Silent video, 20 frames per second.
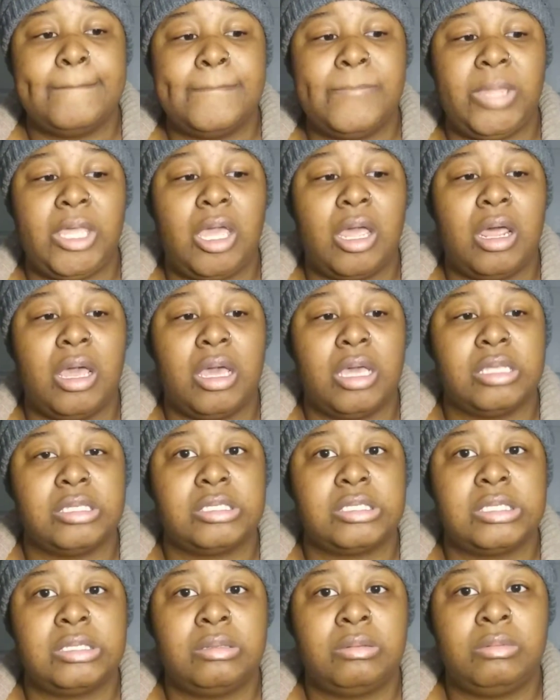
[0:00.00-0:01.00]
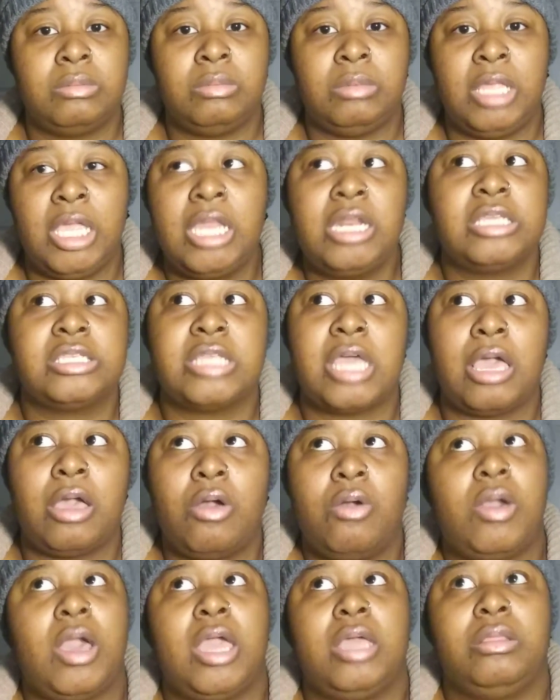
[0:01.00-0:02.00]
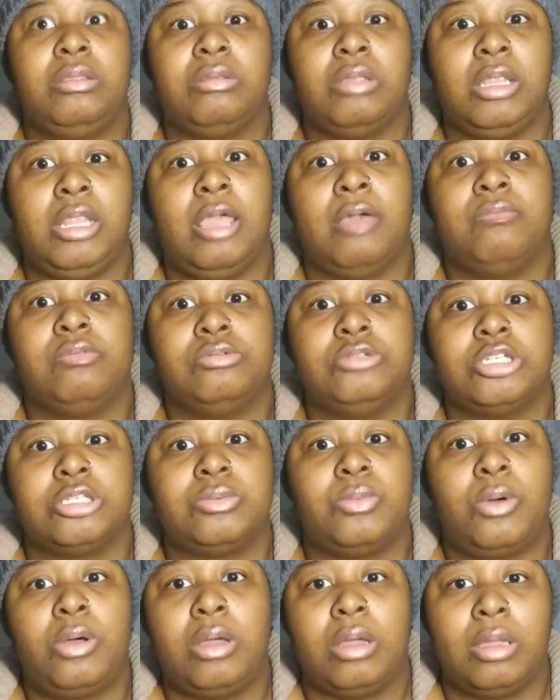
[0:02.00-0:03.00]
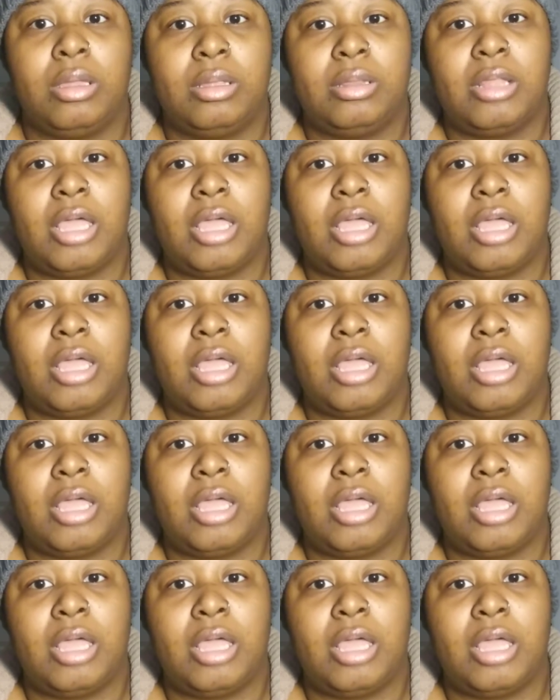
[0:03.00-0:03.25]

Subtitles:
Because then it's like, okay, the devil just won.